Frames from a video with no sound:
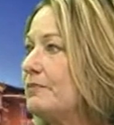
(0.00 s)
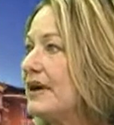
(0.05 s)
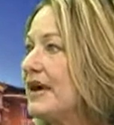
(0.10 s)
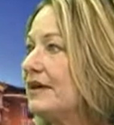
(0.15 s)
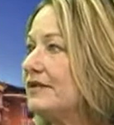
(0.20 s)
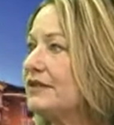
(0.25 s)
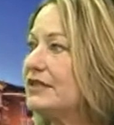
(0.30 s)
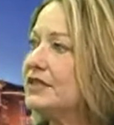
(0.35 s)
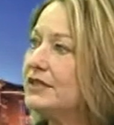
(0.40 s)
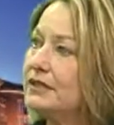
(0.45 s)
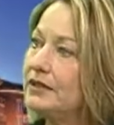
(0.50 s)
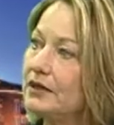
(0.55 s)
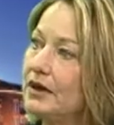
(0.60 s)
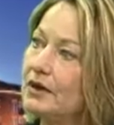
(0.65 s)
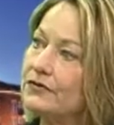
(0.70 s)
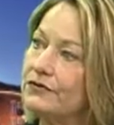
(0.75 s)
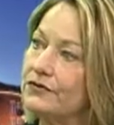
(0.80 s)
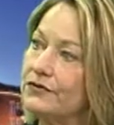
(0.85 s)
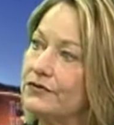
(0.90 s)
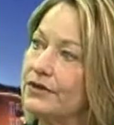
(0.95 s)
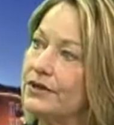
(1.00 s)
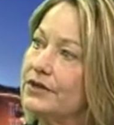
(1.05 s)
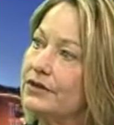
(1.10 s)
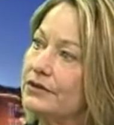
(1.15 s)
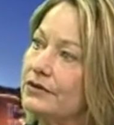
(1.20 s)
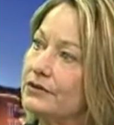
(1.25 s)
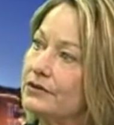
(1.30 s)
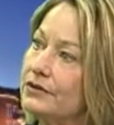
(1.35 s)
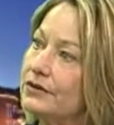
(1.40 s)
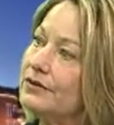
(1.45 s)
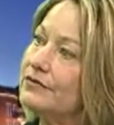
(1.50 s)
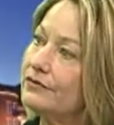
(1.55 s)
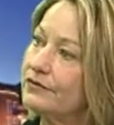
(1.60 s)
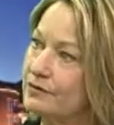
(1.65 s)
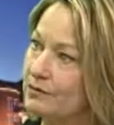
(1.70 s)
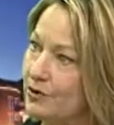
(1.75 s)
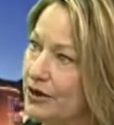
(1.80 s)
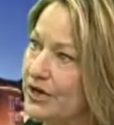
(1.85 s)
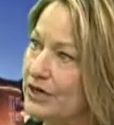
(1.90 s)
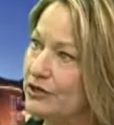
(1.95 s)
back the Tee Off for a Cure for
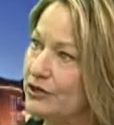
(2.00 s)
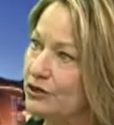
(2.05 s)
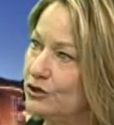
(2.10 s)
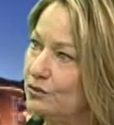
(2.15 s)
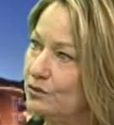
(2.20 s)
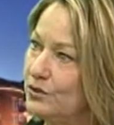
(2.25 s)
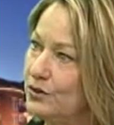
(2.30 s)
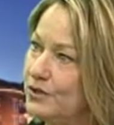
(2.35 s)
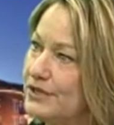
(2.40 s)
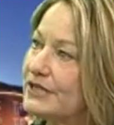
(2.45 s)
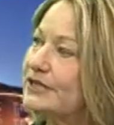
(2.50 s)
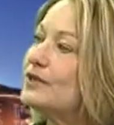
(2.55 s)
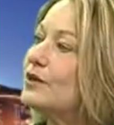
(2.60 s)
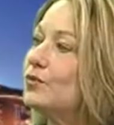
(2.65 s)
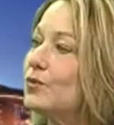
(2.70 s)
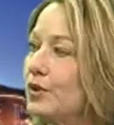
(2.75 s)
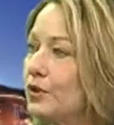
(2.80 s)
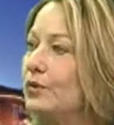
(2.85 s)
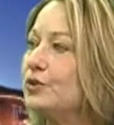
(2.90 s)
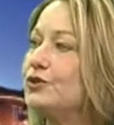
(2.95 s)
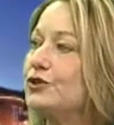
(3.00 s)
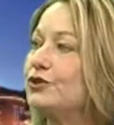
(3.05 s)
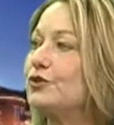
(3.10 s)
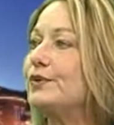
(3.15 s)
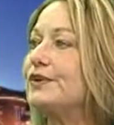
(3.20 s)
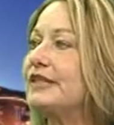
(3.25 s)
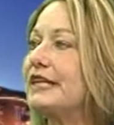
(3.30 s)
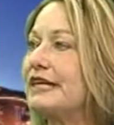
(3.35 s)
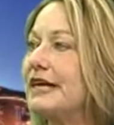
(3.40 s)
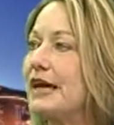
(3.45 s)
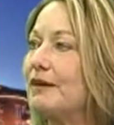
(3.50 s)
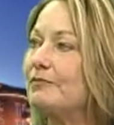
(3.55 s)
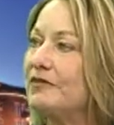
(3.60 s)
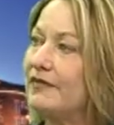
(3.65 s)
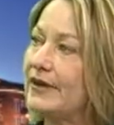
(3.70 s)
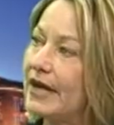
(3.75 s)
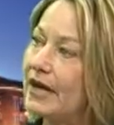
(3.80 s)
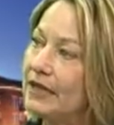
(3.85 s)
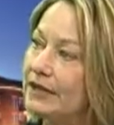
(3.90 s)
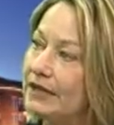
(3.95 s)
brain tumors that we will do in the Napa
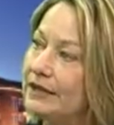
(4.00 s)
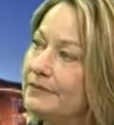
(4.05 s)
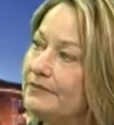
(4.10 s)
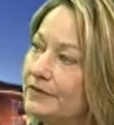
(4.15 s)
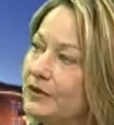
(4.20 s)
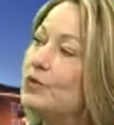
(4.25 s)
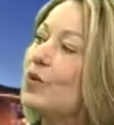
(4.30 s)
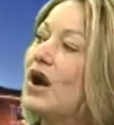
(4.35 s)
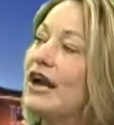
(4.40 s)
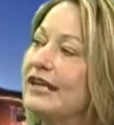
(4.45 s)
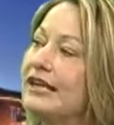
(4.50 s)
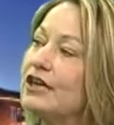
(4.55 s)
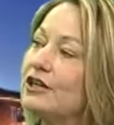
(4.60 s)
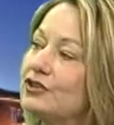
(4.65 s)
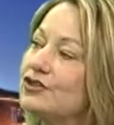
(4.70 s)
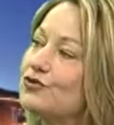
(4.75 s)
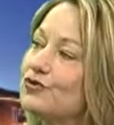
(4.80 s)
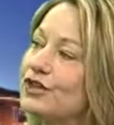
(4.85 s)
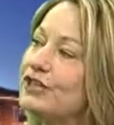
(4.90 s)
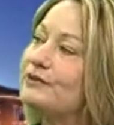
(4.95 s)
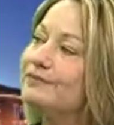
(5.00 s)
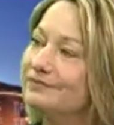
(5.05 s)
Valley, in wine country.